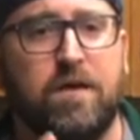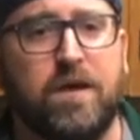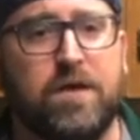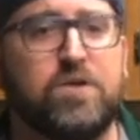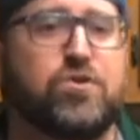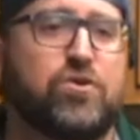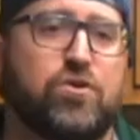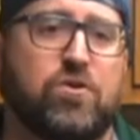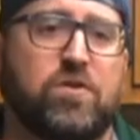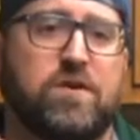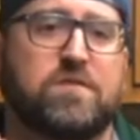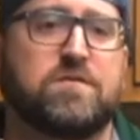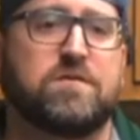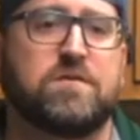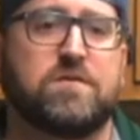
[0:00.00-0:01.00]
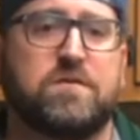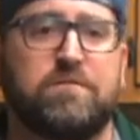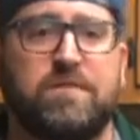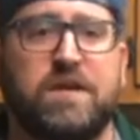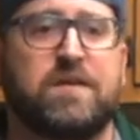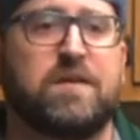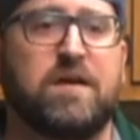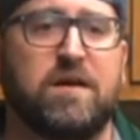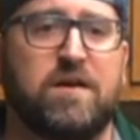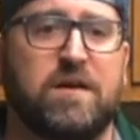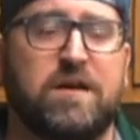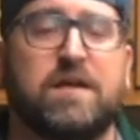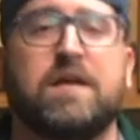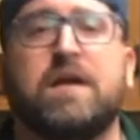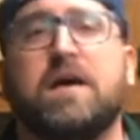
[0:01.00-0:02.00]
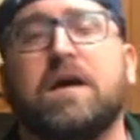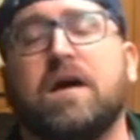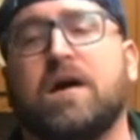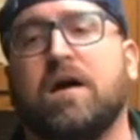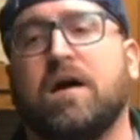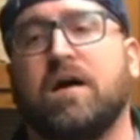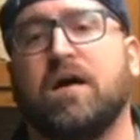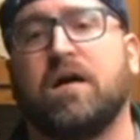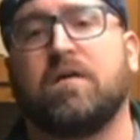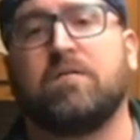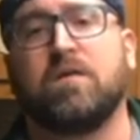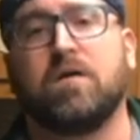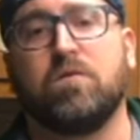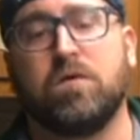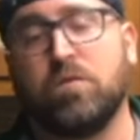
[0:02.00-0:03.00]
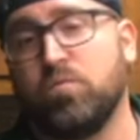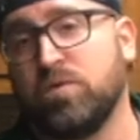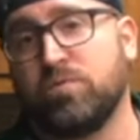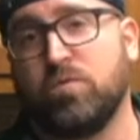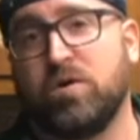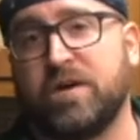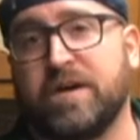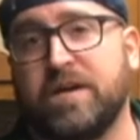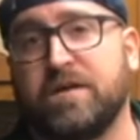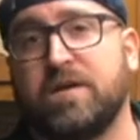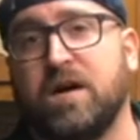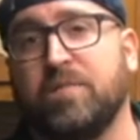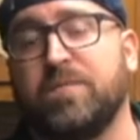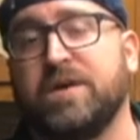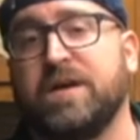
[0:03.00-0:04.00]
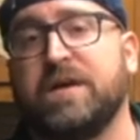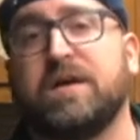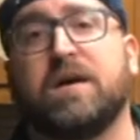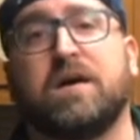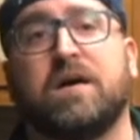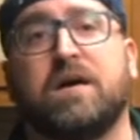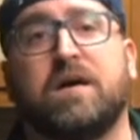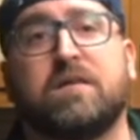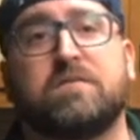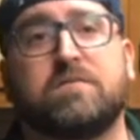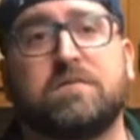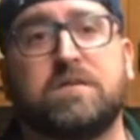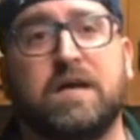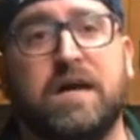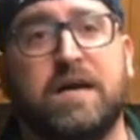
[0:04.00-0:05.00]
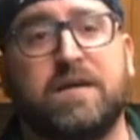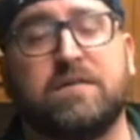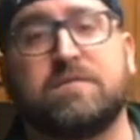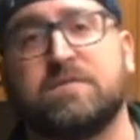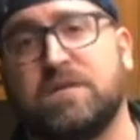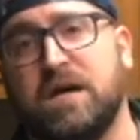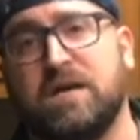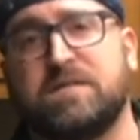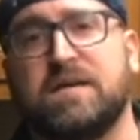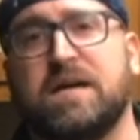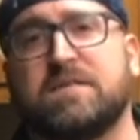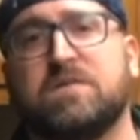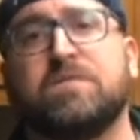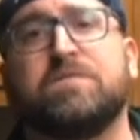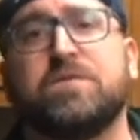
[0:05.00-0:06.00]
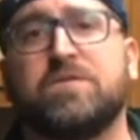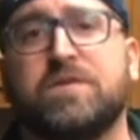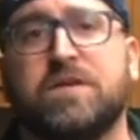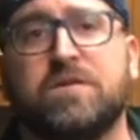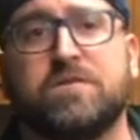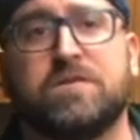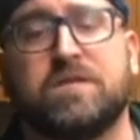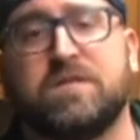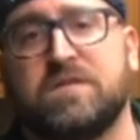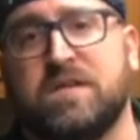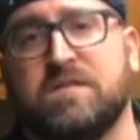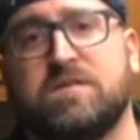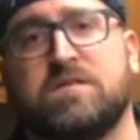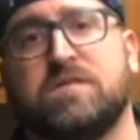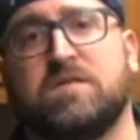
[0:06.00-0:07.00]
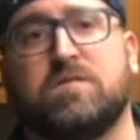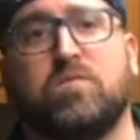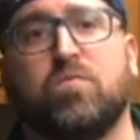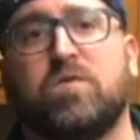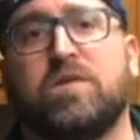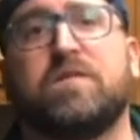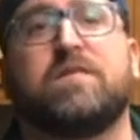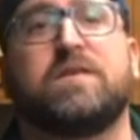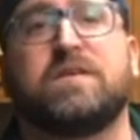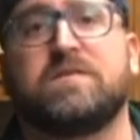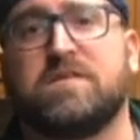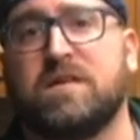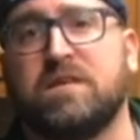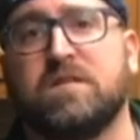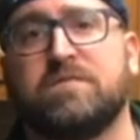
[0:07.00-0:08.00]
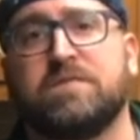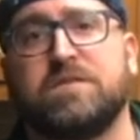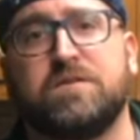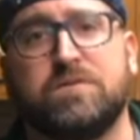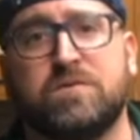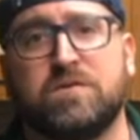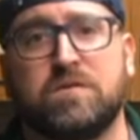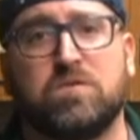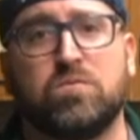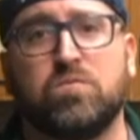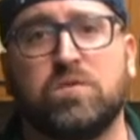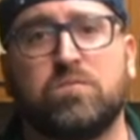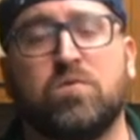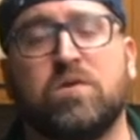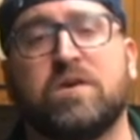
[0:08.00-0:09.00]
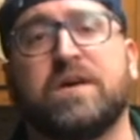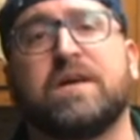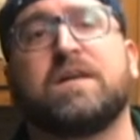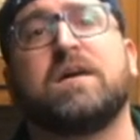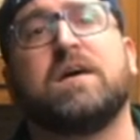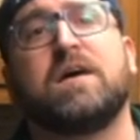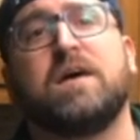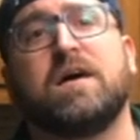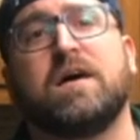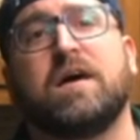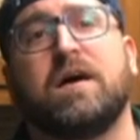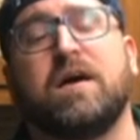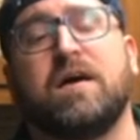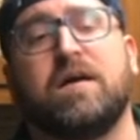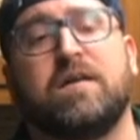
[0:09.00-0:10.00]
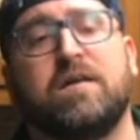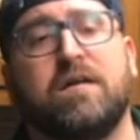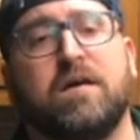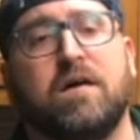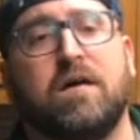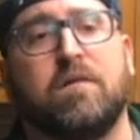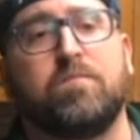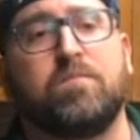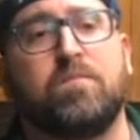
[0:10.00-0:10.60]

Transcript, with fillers: insurance, veterinarian, uh, woodworking company, uh, had contacted a few of those because that's one of the things that I love to do is a little woodworking and uh,